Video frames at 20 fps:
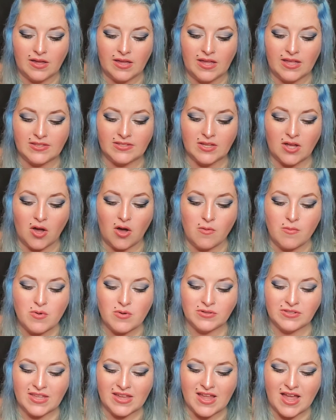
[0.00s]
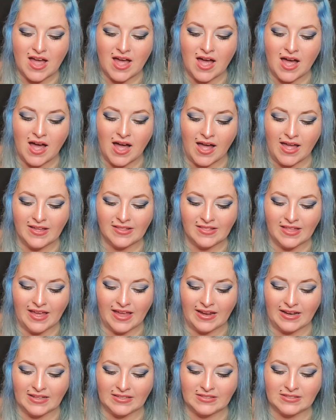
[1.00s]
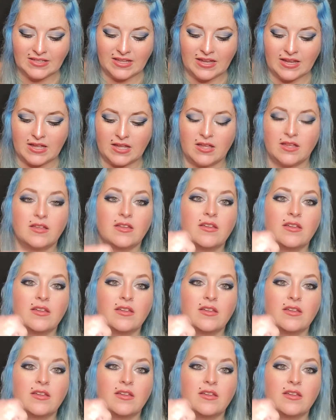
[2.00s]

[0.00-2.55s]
It's almost like a highlight. It's like,